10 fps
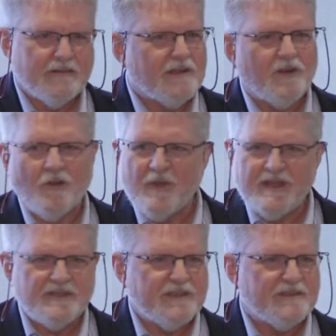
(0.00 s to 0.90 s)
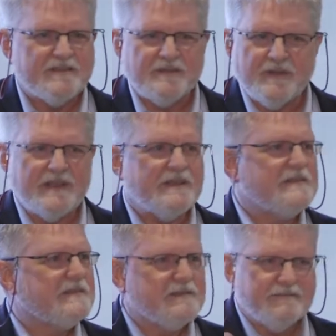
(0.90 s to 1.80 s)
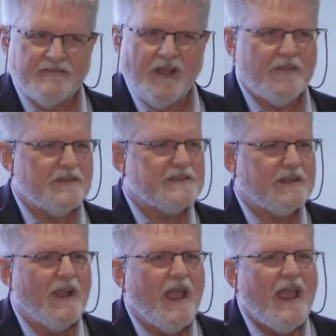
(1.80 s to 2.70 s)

the Norwegians, Swedes, others. And,